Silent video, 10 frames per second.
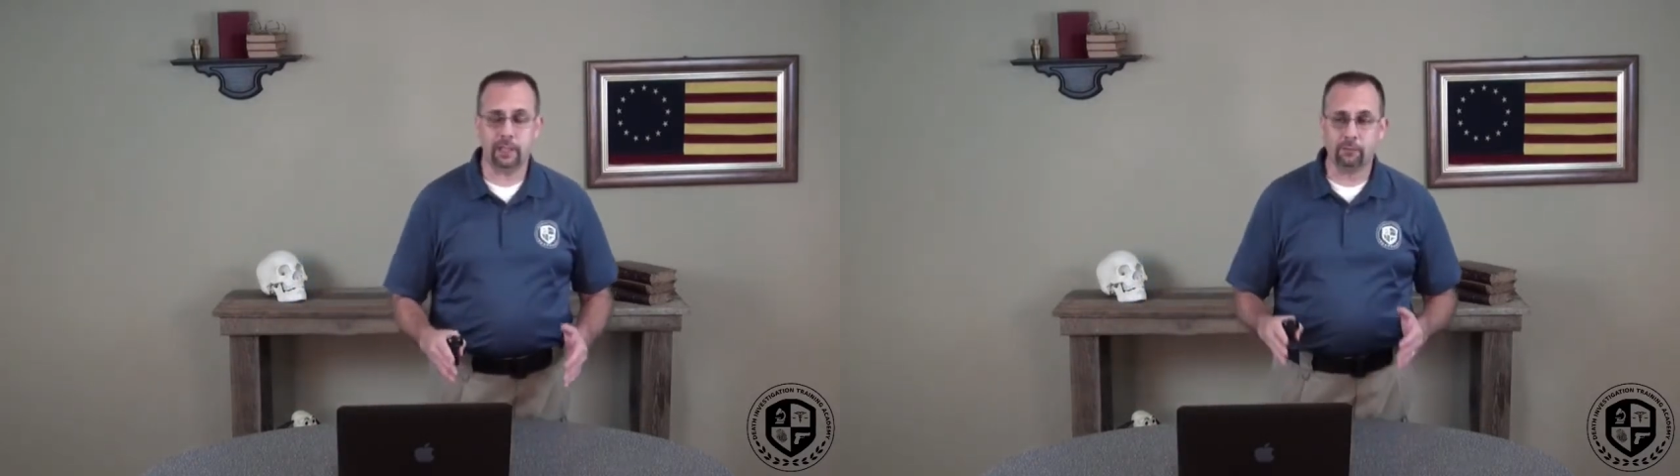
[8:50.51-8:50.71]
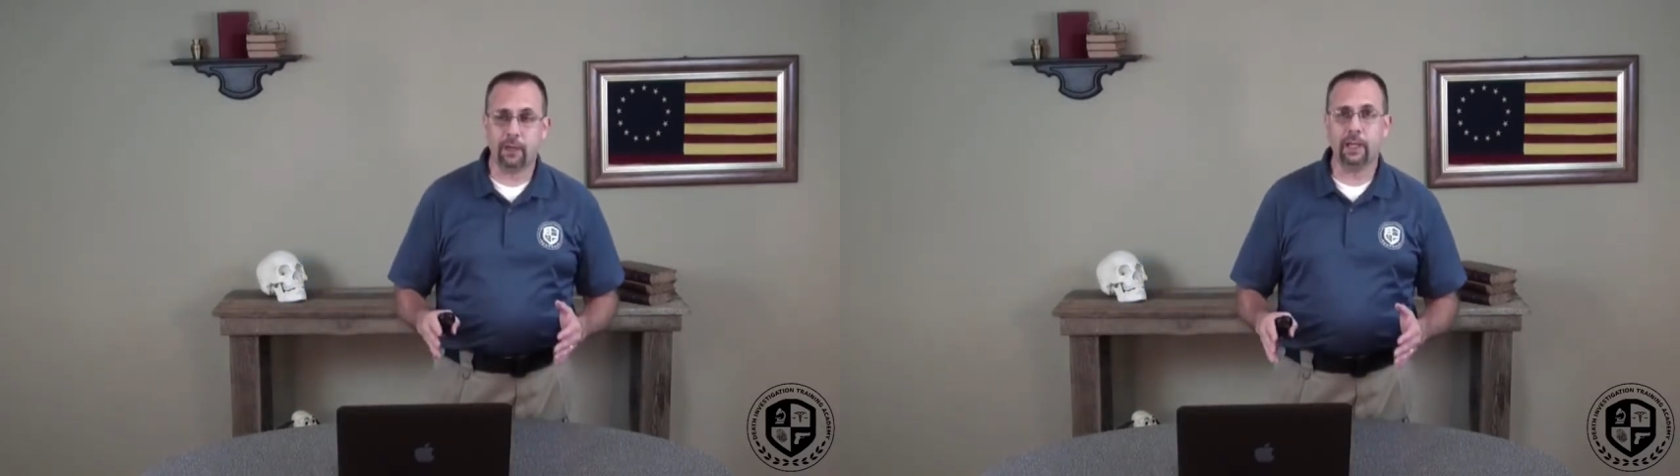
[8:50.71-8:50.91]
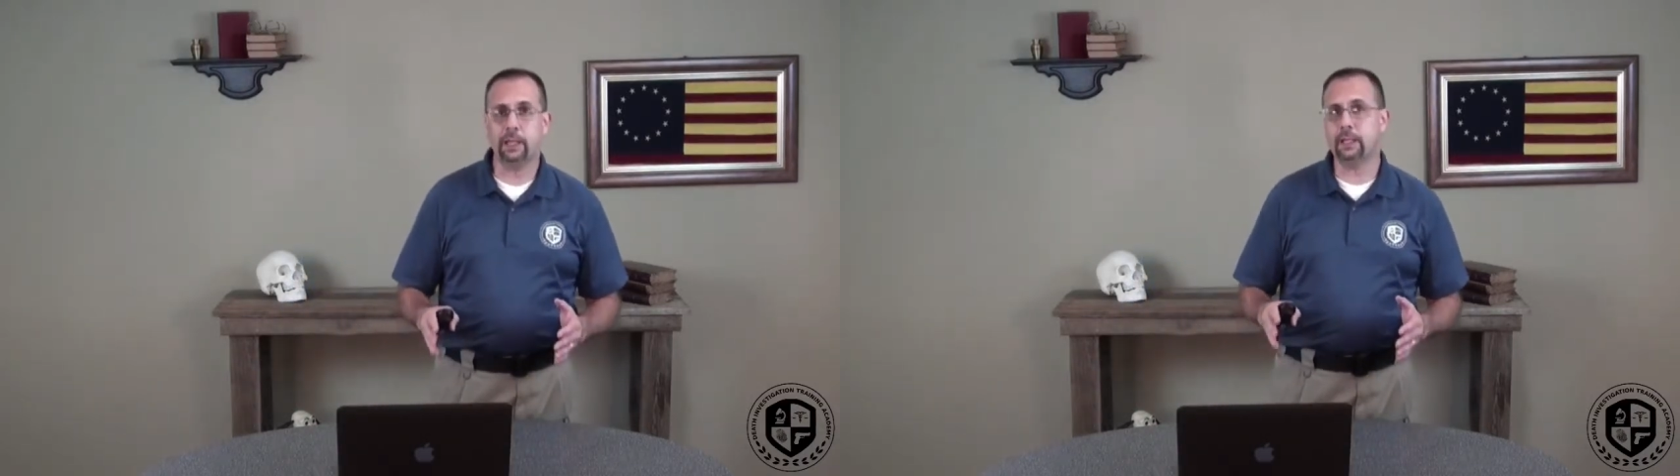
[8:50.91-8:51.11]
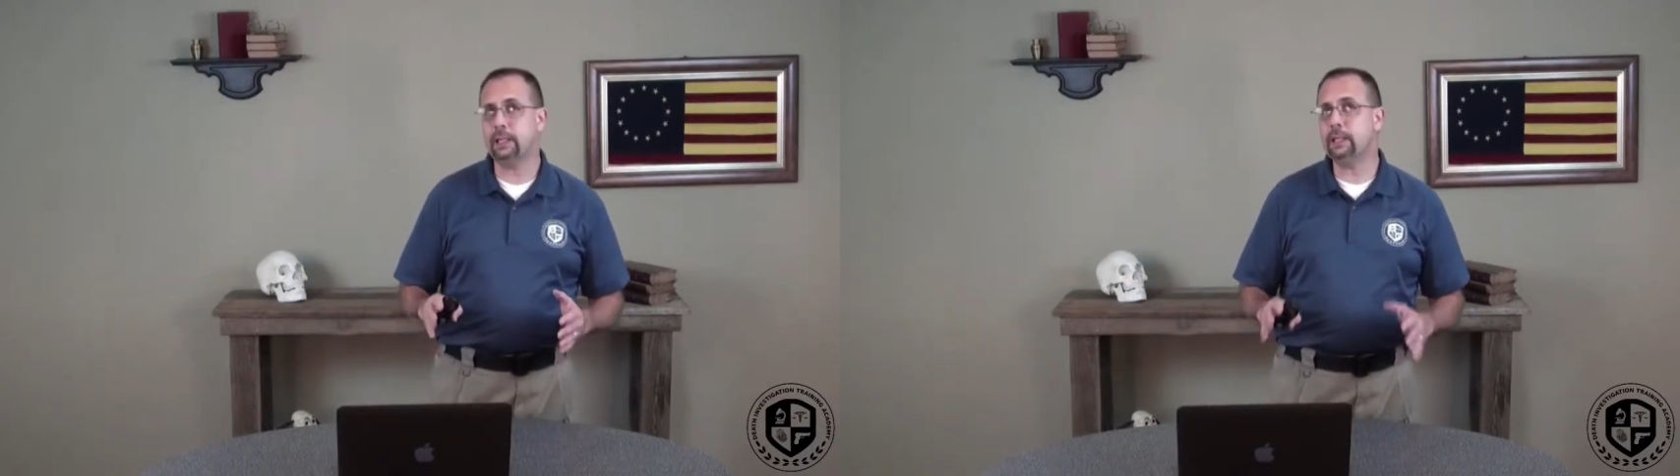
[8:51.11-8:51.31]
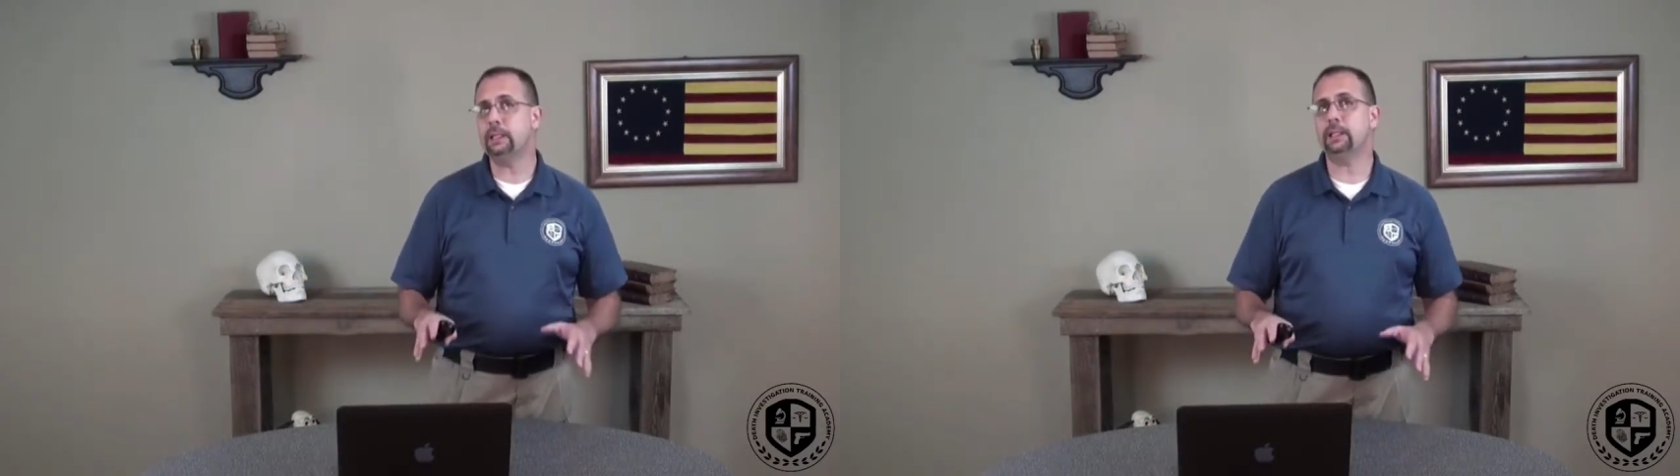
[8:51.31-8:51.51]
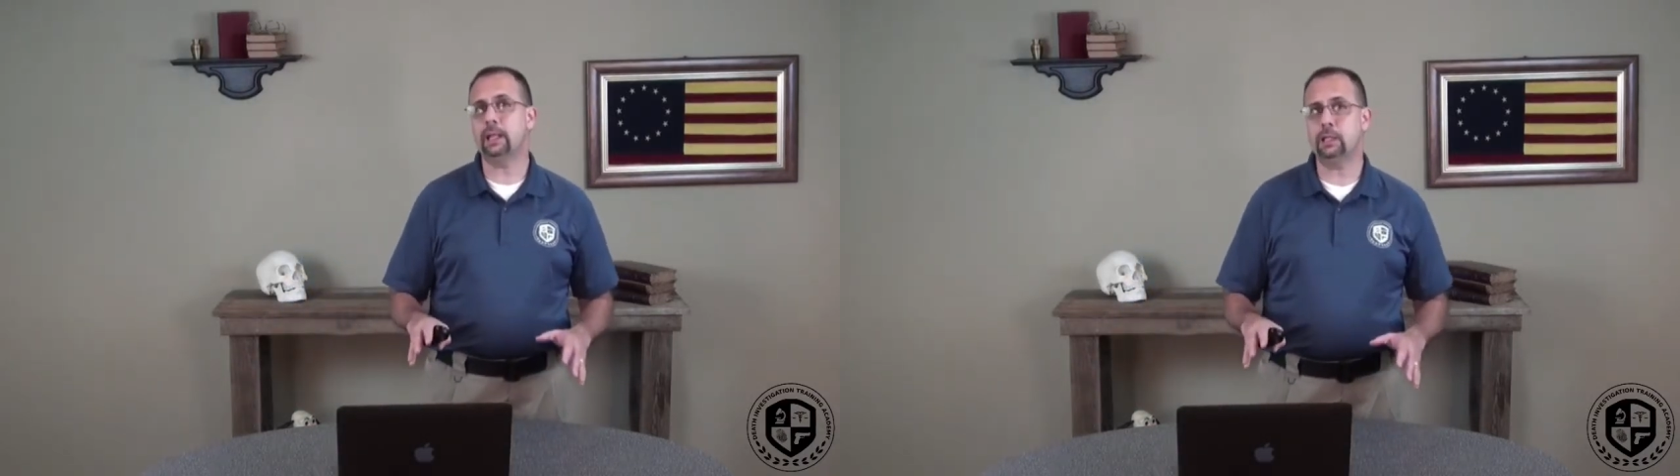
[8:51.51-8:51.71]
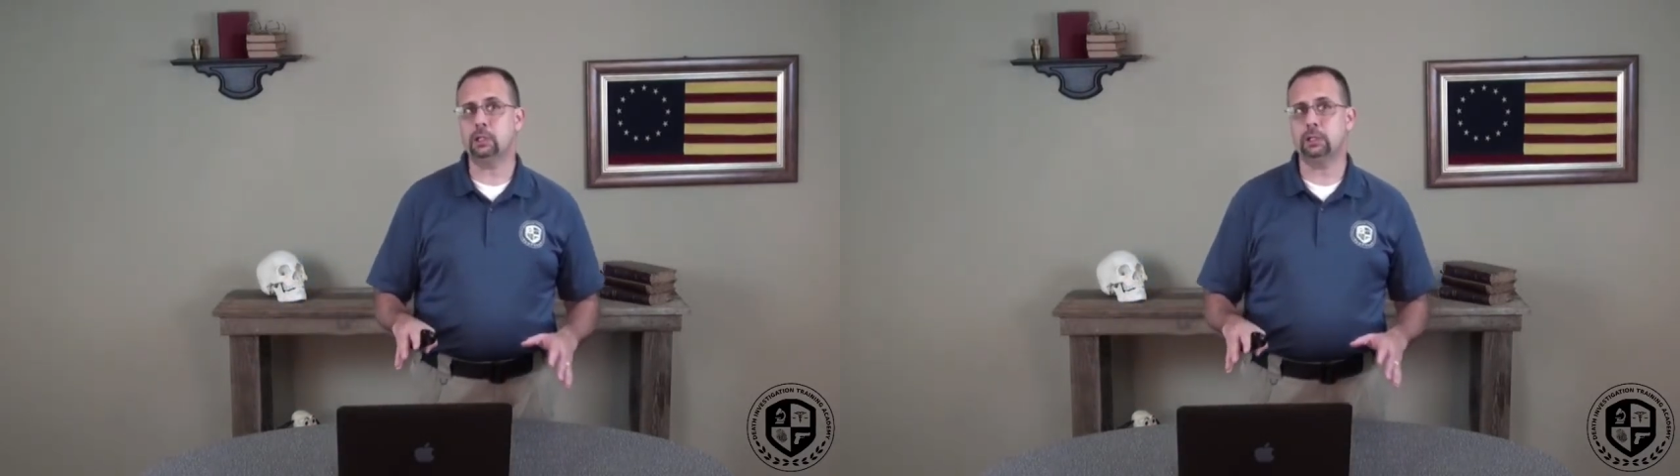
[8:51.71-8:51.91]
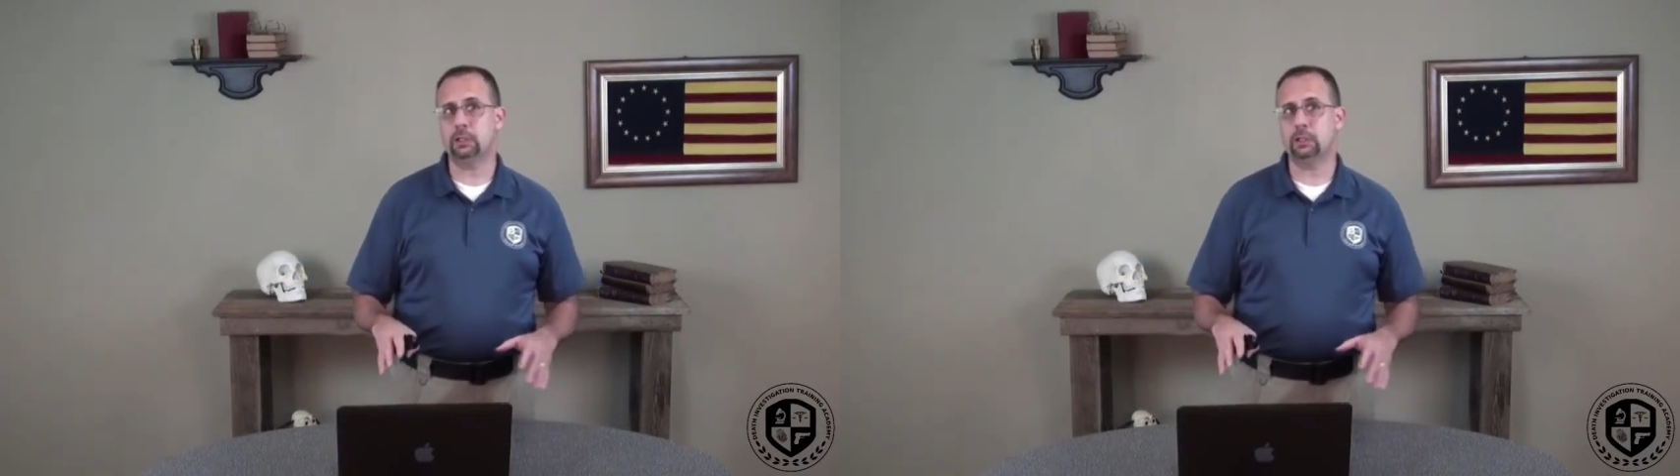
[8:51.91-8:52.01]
If I had any indication